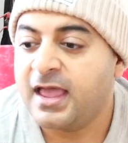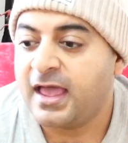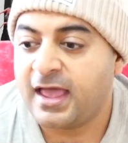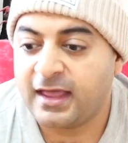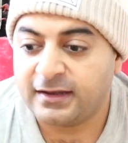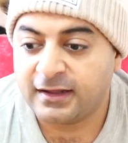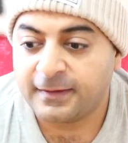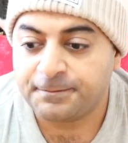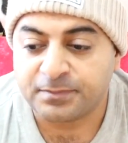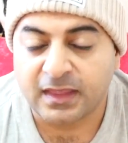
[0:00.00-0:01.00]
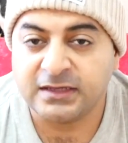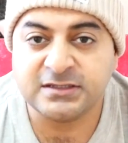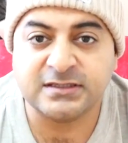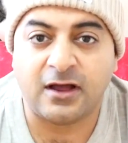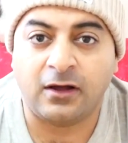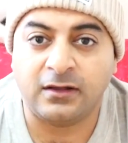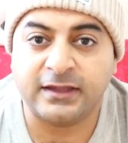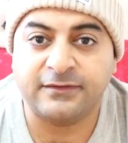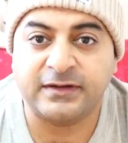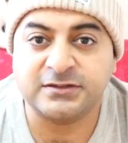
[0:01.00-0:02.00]
And it just, all
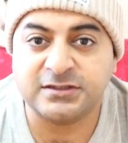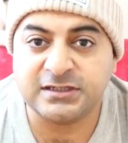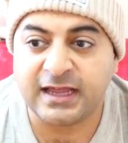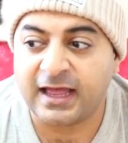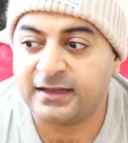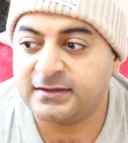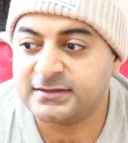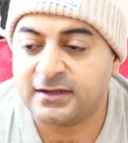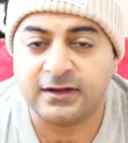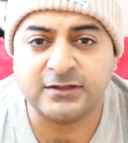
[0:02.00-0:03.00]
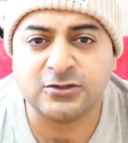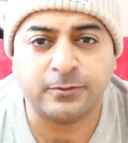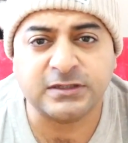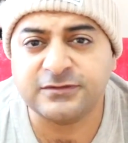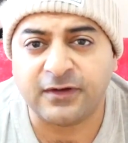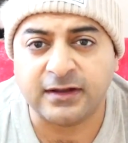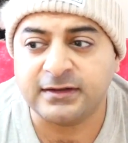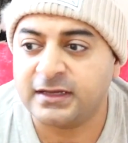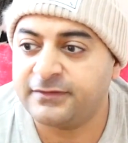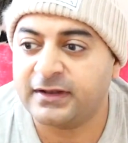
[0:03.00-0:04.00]
the adventures she had sounded like so much
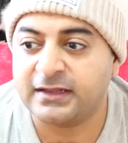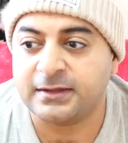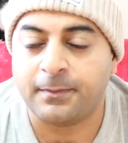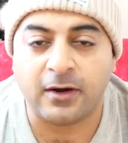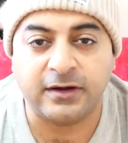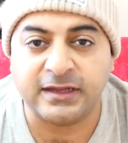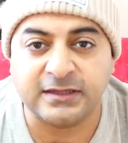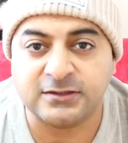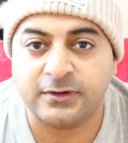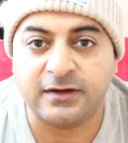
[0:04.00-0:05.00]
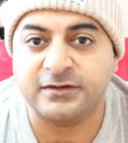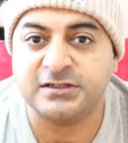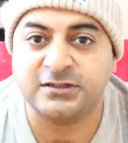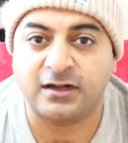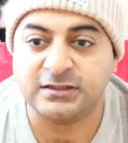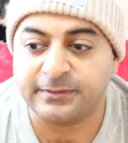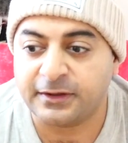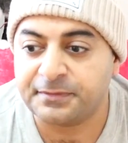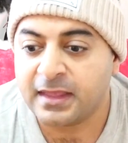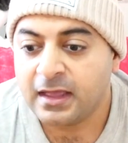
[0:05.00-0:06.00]
fun, even like the parties or whatever she talked
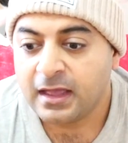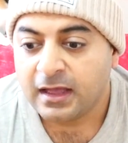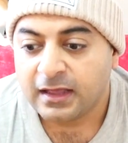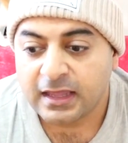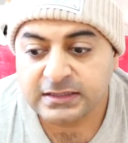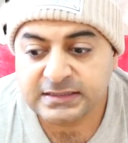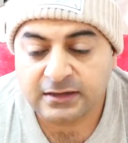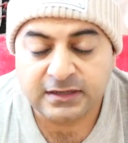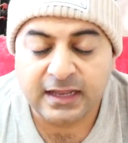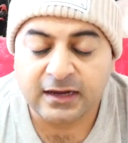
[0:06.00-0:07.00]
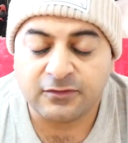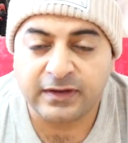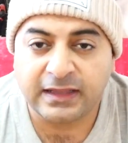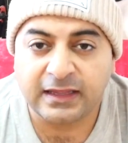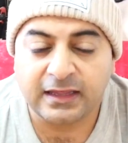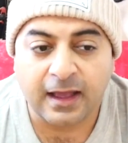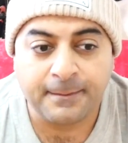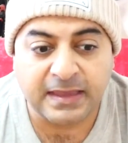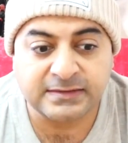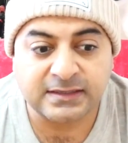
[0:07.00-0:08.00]
about. It sounded like a really
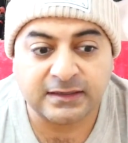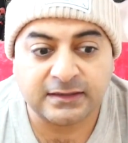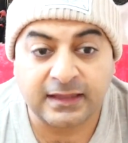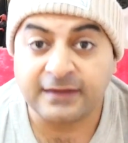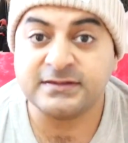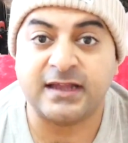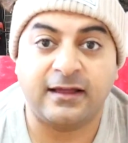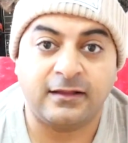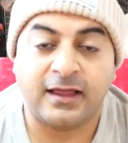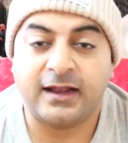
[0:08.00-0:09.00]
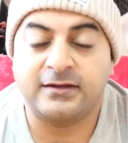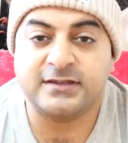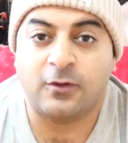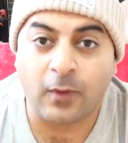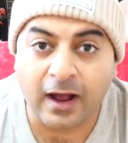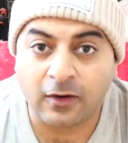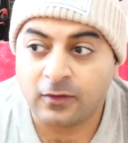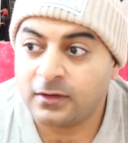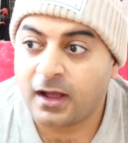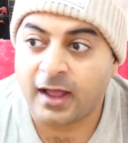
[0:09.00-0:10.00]
amazing lifestyle, and I was like, wow,
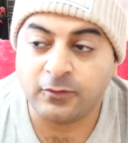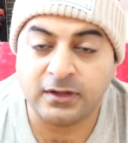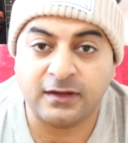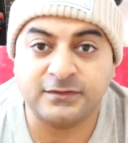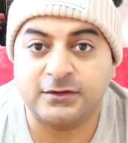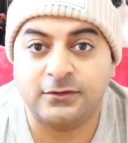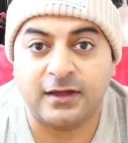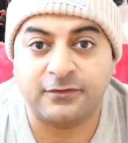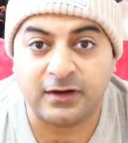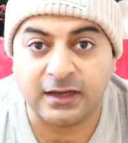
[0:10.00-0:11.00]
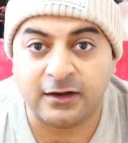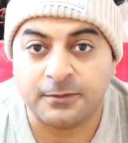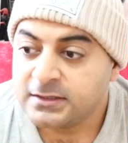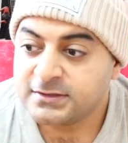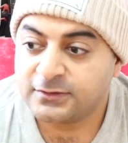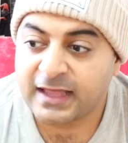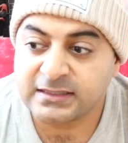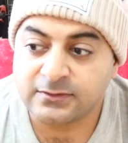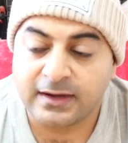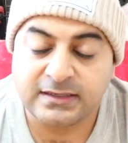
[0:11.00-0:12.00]
I would love to do that for a year. So
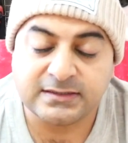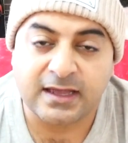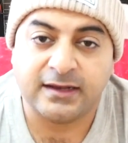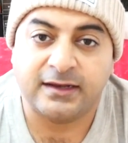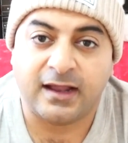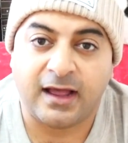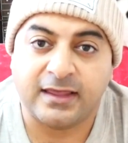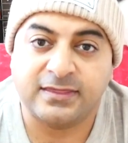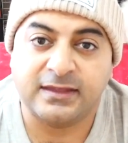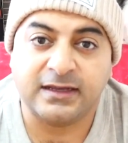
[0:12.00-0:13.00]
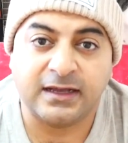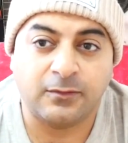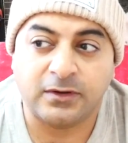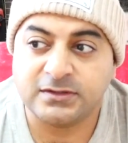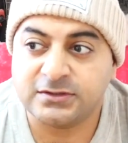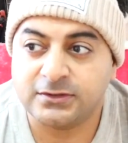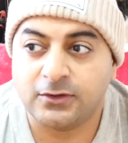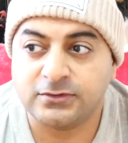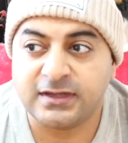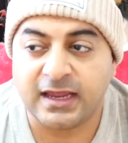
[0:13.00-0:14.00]
that's why I decided I think I want to
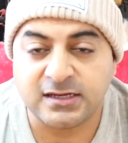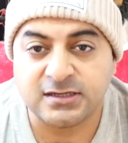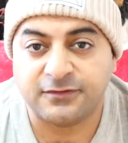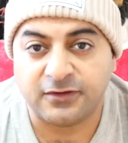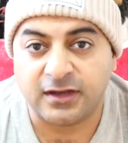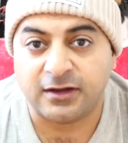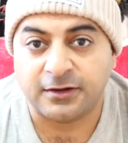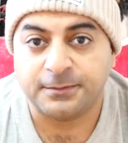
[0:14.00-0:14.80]
go to Asia for a year.